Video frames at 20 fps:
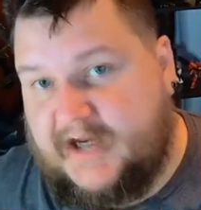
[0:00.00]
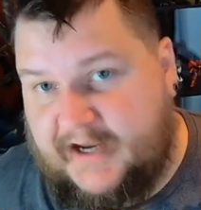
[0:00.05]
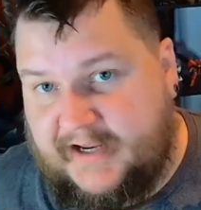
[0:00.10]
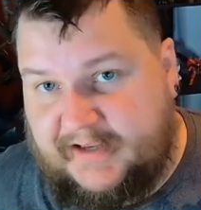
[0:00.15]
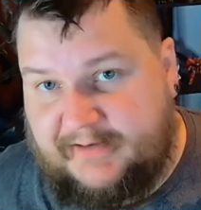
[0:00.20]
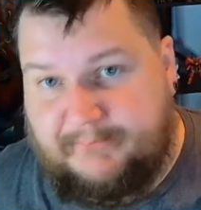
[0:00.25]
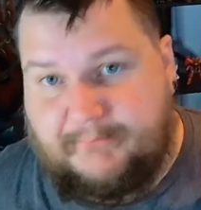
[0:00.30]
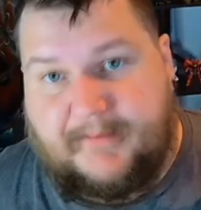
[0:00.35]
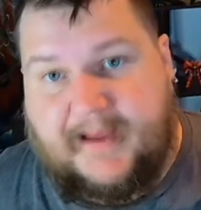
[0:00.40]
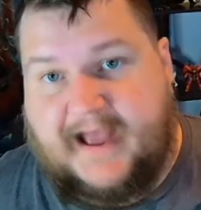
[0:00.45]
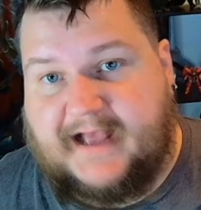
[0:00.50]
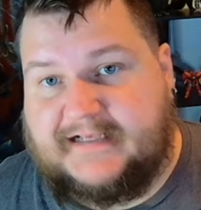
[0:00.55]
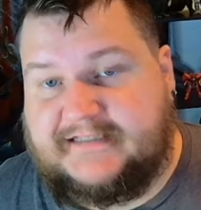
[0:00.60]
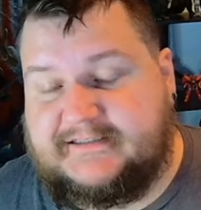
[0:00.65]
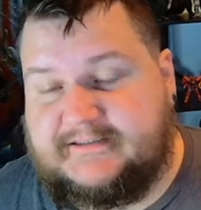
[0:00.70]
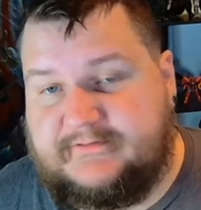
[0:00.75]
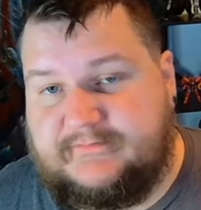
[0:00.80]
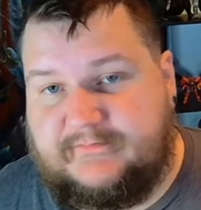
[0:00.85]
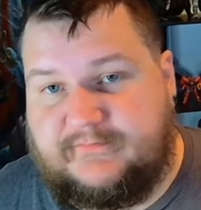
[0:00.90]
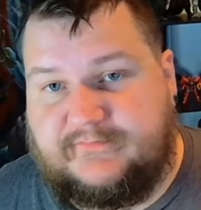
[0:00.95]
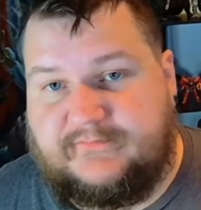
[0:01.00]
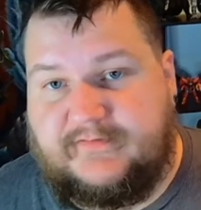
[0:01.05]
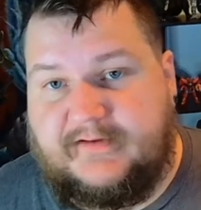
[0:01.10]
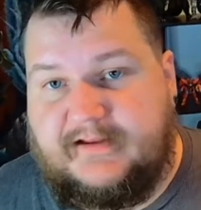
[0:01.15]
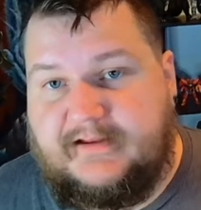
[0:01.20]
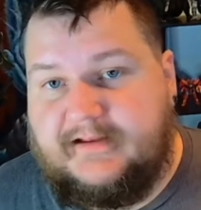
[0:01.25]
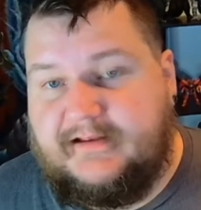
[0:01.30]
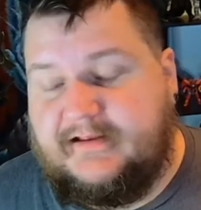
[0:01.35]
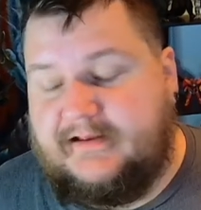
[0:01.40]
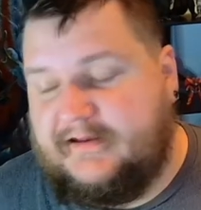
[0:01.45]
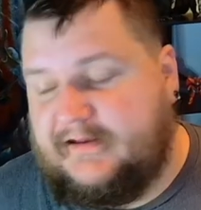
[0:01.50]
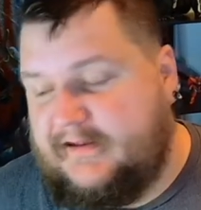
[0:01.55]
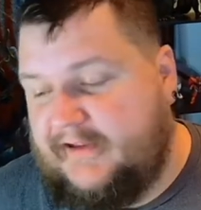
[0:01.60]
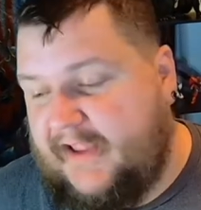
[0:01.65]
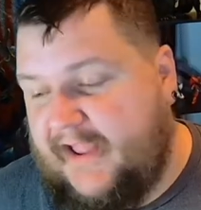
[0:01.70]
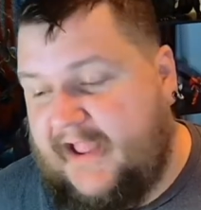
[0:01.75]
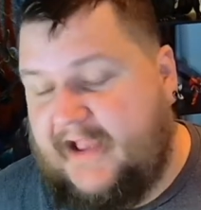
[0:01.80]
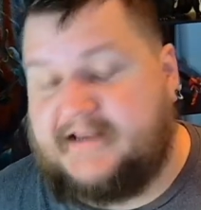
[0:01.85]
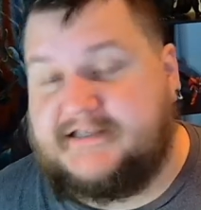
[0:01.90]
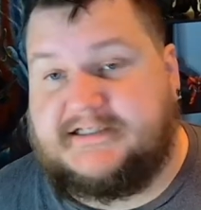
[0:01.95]
giant, massive
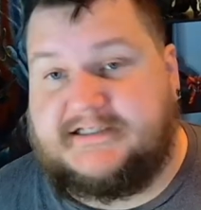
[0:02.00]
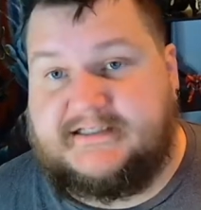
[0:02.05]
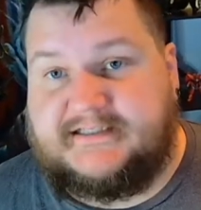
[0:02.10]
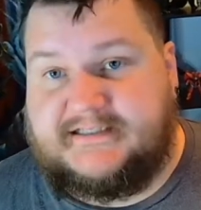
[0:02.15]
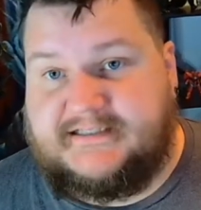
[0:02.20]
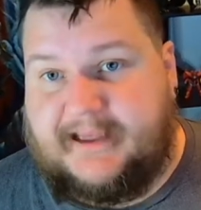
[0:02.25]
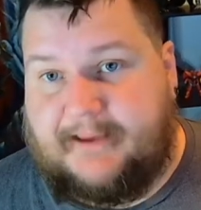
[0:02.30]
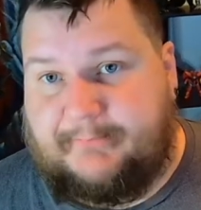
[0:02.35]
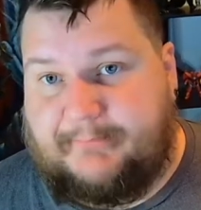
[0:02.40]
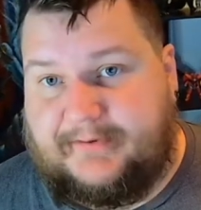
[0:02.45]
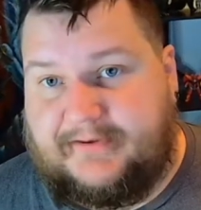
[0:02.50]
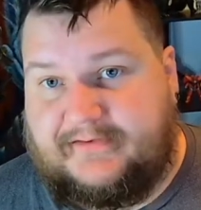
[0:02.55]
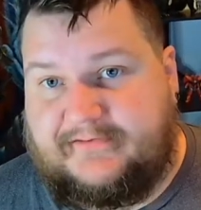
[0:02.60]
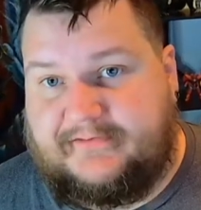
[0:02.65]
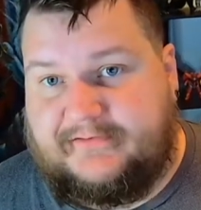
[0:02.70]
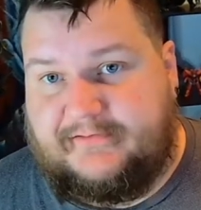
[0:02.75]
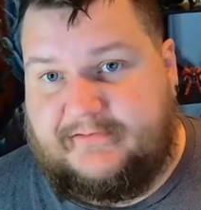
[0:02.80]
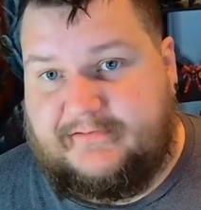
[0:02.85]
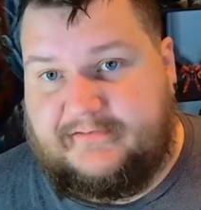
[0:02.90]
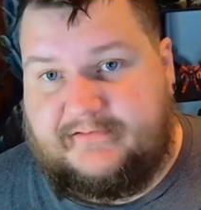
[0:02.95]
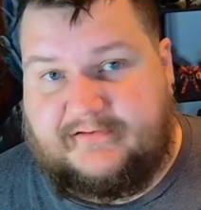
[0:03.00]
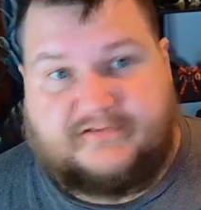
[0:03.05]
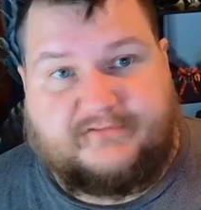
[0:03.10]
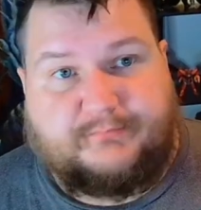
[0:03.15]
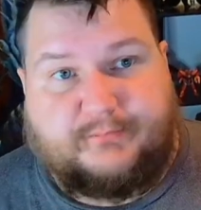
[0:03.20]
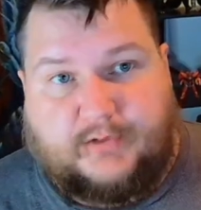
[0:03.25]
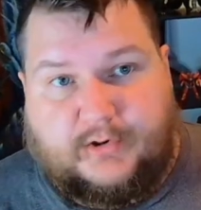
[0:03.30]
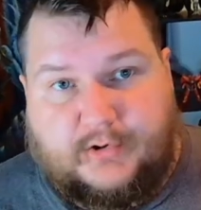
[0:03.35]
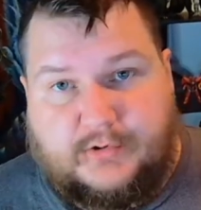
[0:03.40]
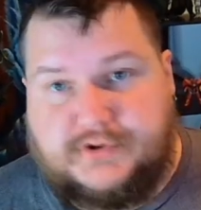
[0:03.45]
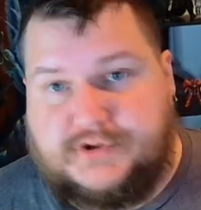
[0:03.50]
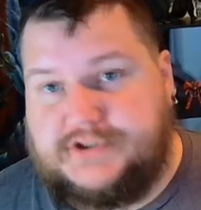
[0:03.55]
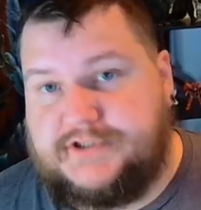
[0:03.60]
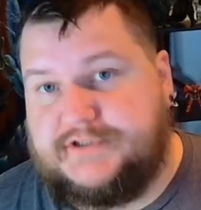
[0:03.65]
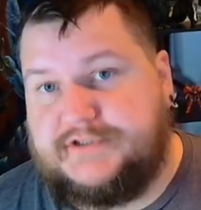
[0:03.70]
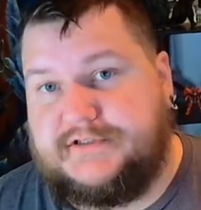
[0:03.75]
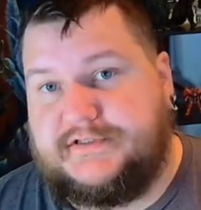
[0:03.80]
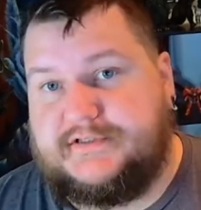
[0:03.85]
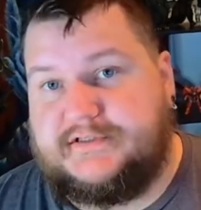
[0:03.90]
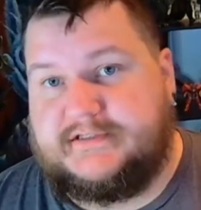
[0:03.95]
uh, action set pieces,
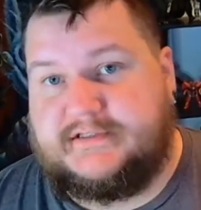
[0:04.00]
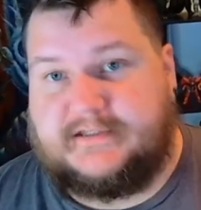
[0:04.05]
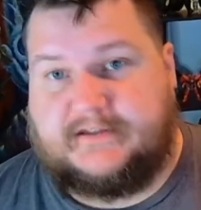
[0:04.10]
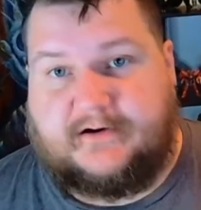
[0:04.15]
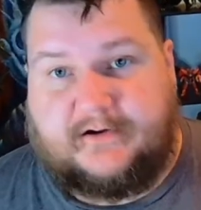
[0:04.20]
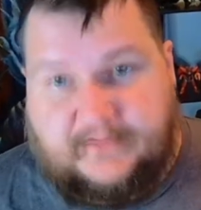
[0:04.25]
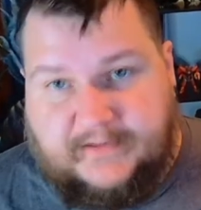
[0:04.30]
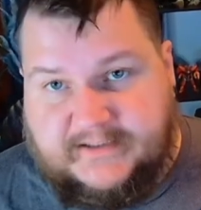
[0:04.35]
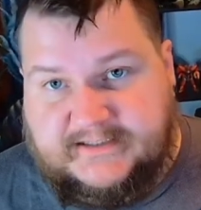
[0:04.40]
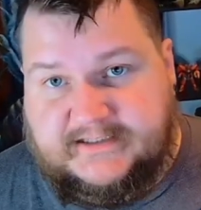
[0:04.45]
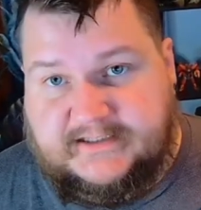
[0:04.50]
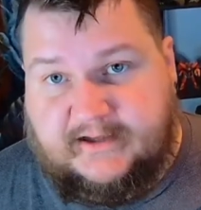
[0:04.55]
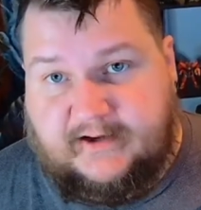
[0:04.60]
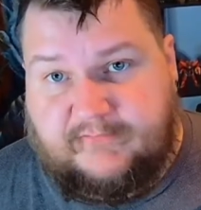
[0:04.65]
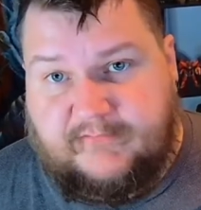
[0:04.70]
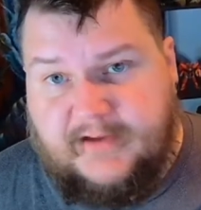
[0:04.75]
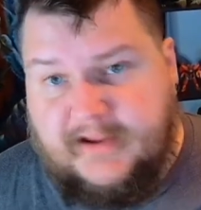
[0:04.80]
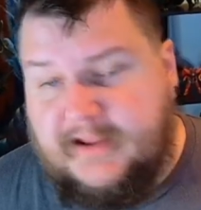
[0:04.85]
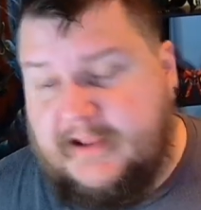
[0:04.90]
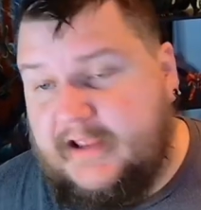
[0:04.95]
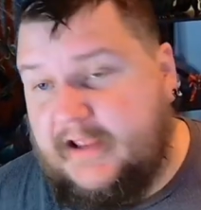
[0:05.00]
explosions, and all this stuff.